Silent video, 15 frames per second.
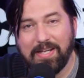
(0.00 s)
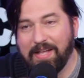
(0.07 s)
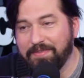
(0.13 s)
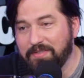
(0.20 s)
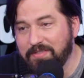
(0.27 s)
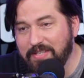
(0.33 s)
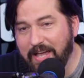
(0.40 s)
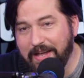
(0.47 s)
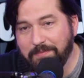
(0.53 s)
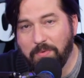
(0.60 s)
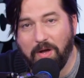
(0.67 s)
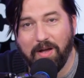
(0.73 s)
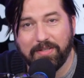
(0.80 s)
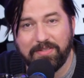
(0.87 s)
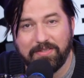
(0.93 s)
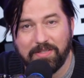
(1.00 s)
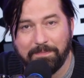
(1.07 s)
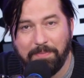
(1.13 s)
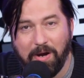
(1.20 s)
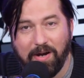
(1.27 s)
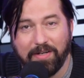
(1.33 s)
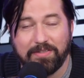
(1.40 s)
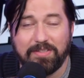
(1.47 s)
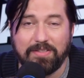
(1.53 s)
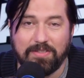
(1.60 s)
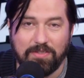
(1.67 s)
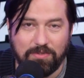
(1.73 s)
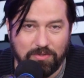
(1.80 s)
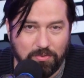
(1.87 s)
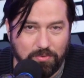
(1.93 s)
on the sidewalks, in the parks, in the
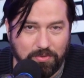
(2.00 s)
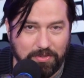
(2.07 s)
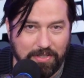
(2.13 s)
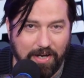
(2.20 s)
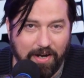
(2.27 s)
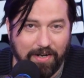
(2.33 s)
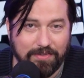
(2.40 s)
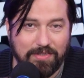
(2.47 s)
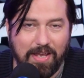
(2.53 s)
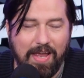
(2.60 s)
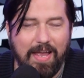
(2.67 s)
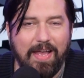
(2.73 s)
schoolyards.